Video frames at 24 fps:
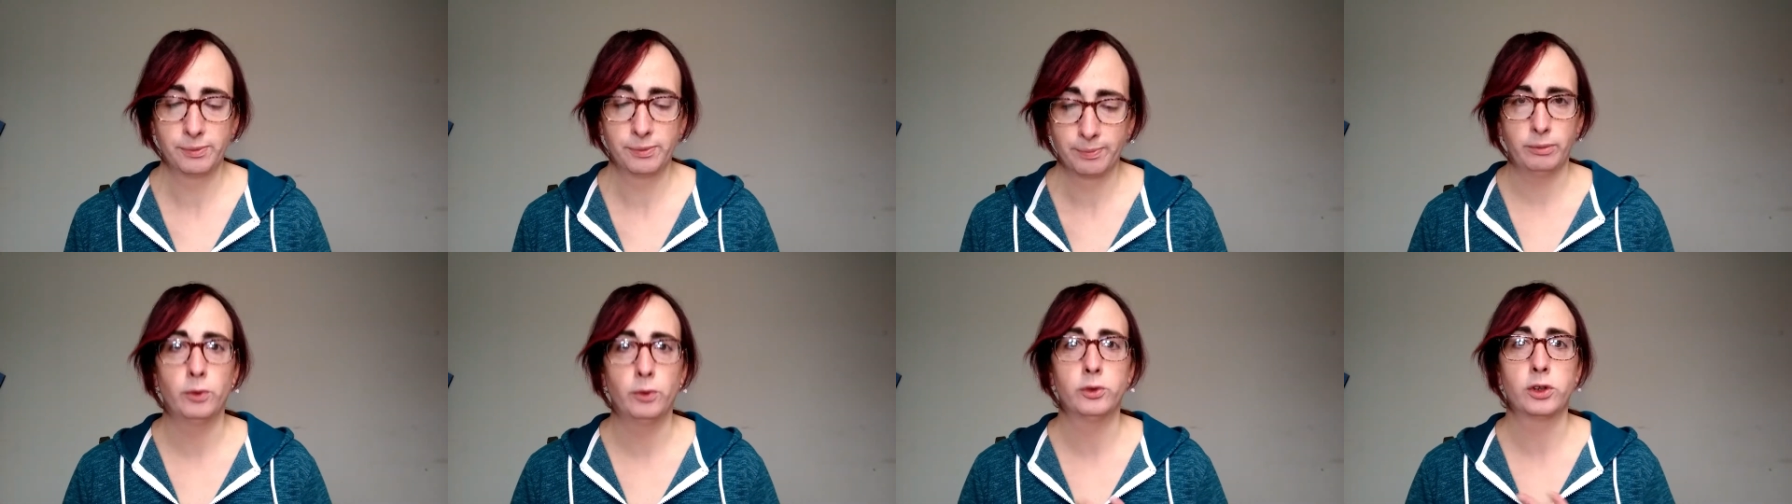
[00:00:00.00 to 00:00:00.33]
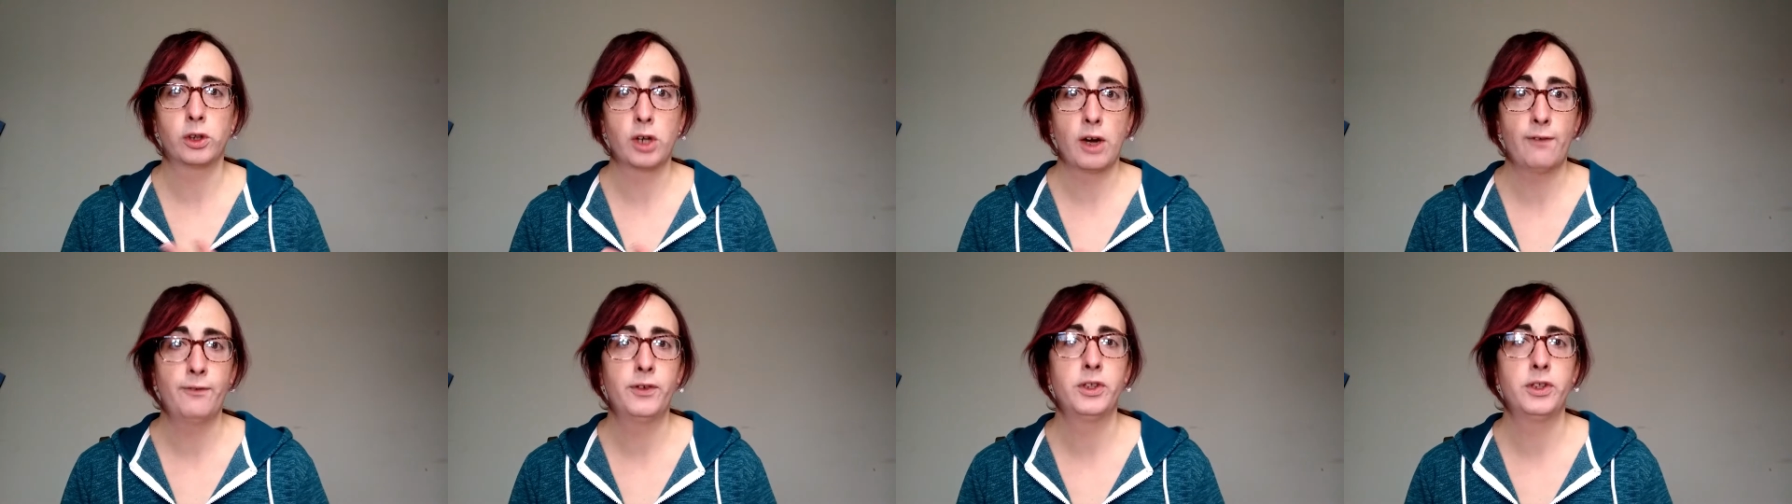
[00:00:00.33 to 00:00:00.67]
You know, look
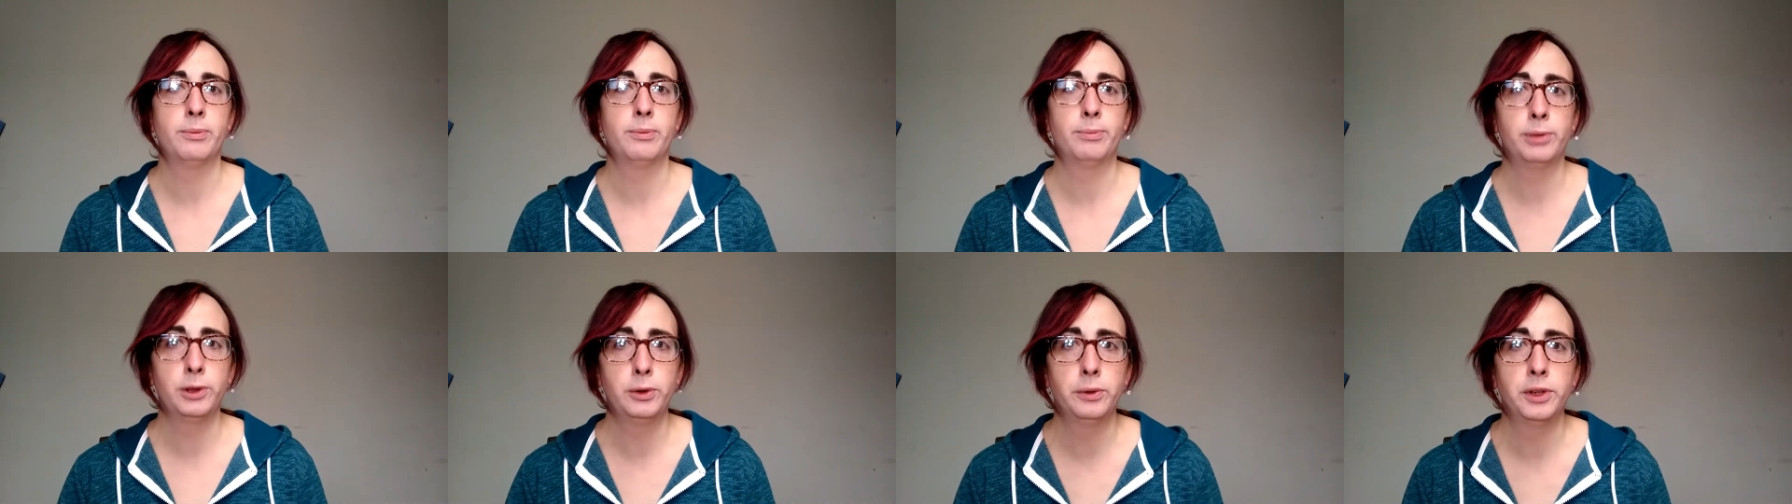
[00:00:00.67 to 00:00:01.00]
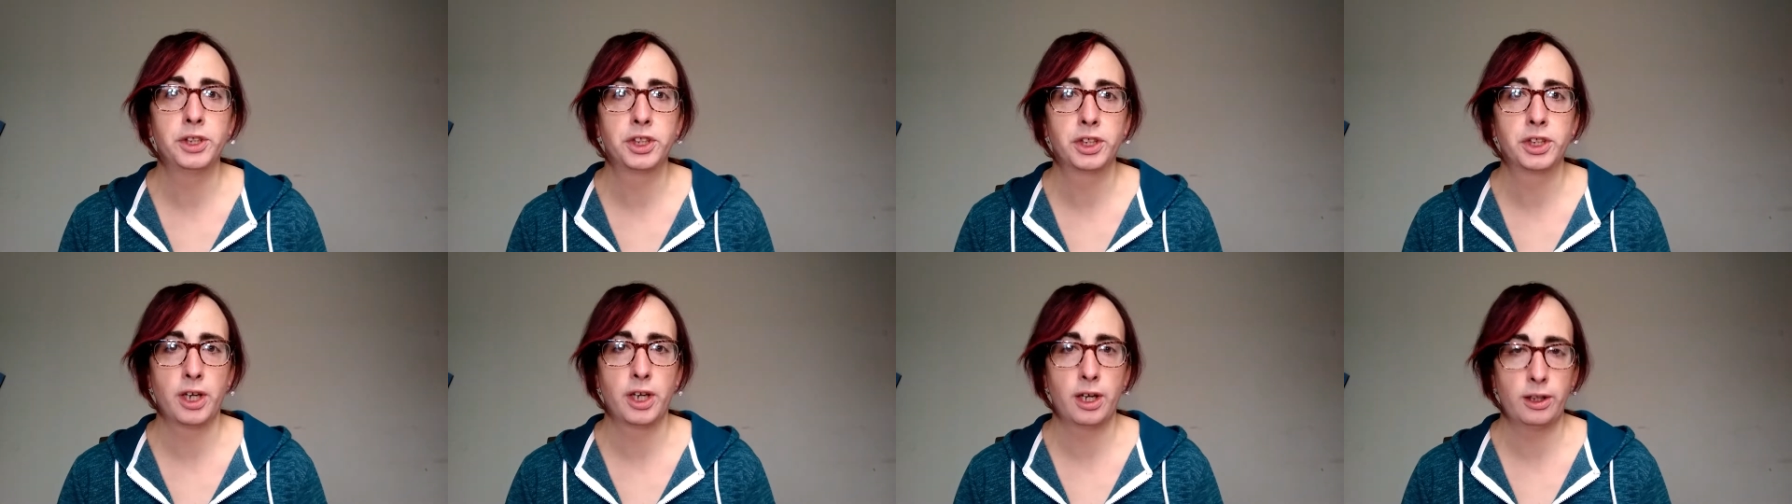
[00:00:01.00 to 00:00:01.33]
out for the bluish
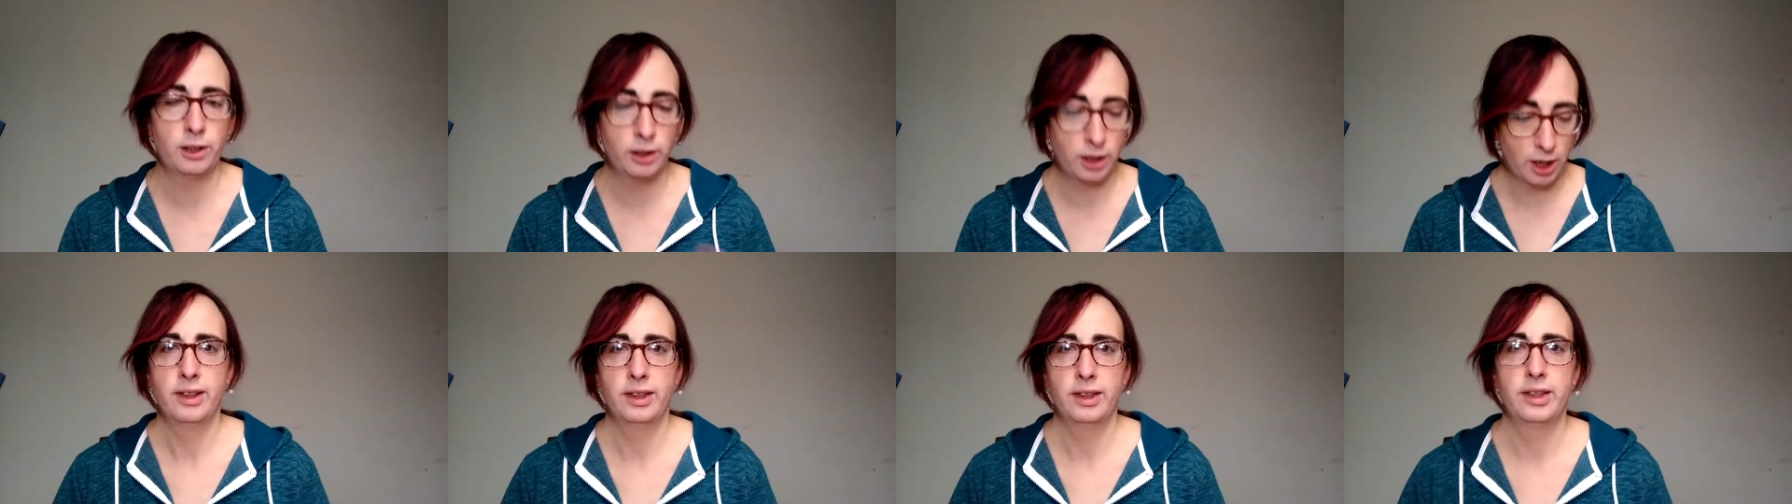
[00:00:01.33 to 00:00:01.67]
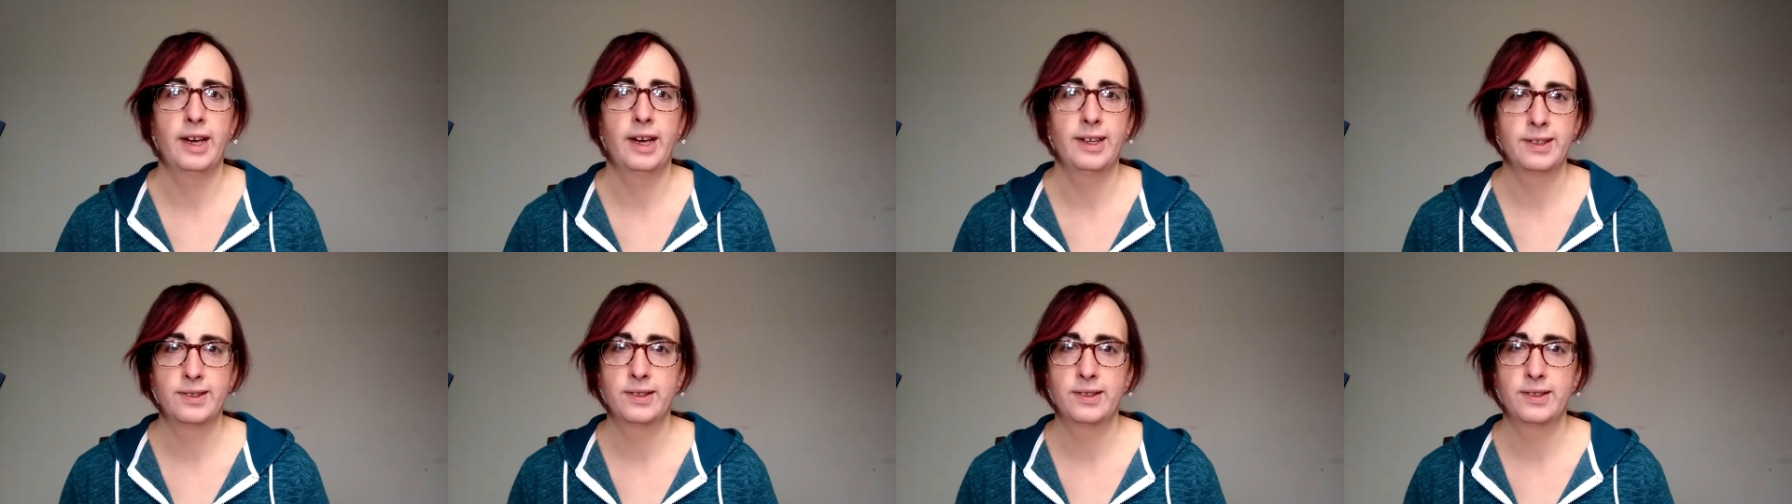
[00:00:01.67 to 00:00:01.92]
color. That's